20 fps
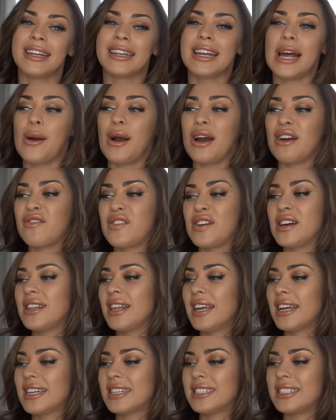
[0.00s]
Now, I feel
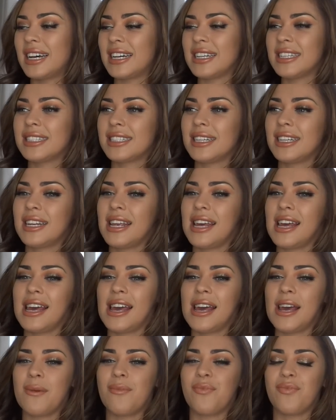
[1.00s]
like
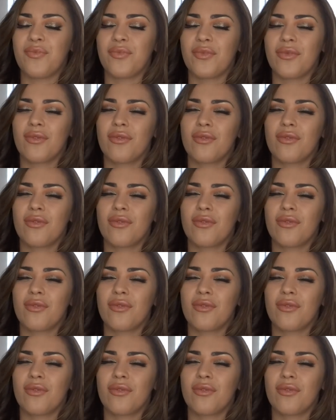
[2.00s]
Dyson,